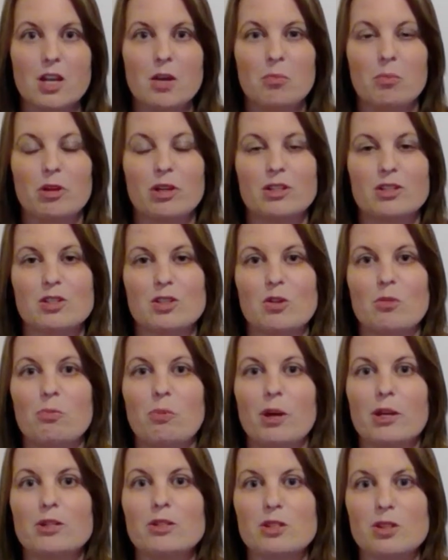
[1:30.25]
but it's the
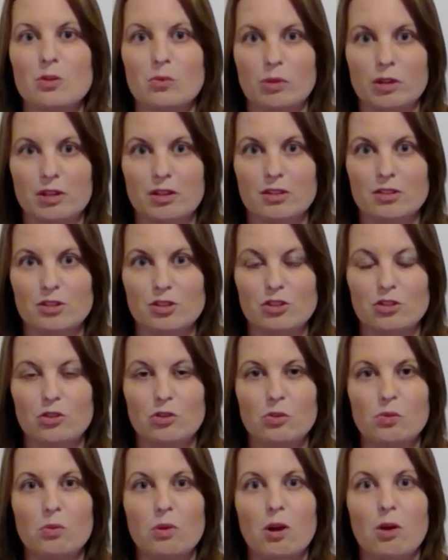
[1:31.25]
best that we can
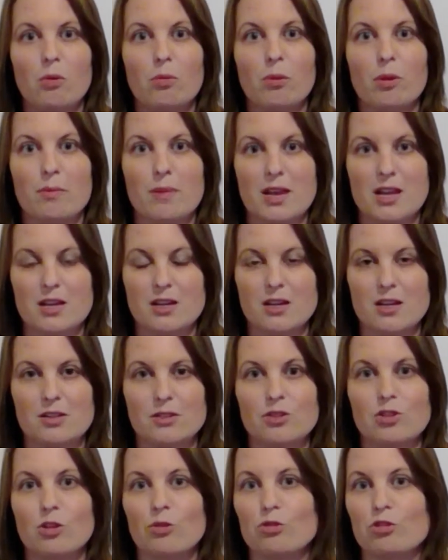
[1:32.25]
do while remaining
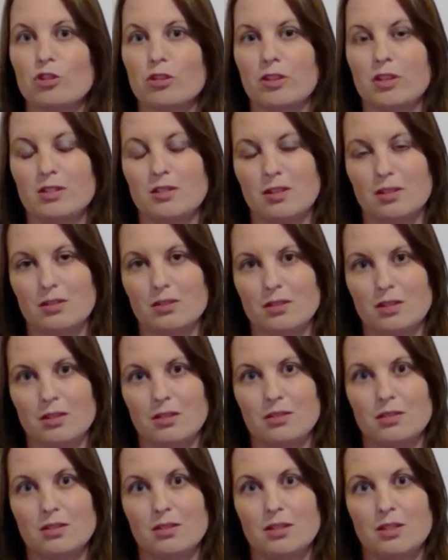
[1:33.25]
socially
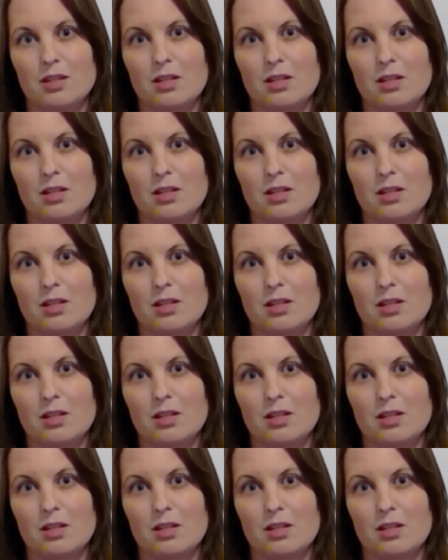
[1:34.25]
distant.